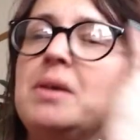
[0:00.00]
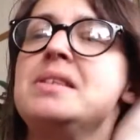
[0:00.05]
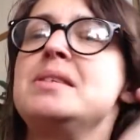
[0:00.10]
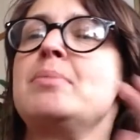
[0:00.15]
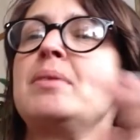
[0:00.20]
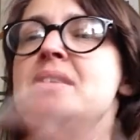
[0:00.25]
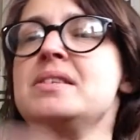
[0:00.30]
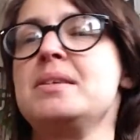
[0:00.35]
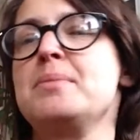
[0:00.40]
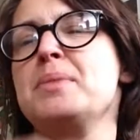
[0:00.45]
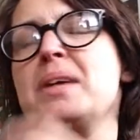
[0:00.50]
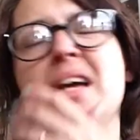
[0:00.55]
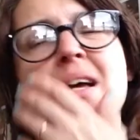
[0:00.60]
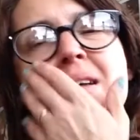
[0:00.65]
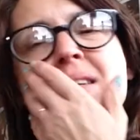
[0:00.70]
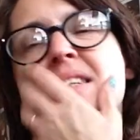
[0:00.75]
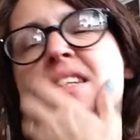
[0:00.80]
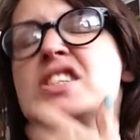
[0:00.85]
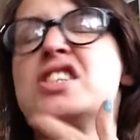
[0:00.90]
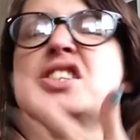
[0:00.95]
It's about something
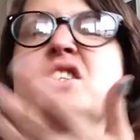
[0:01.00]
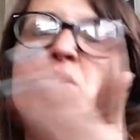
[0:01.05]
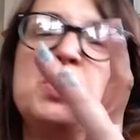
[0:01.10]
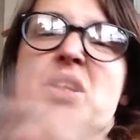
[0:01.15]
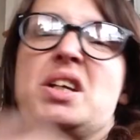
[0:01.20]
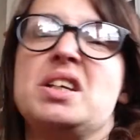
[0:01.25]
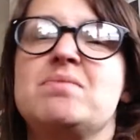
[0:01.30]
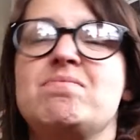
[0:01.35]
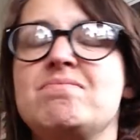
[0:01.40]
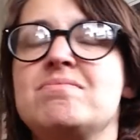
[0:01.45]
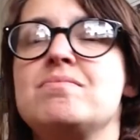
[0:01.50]
else. I just thought I'd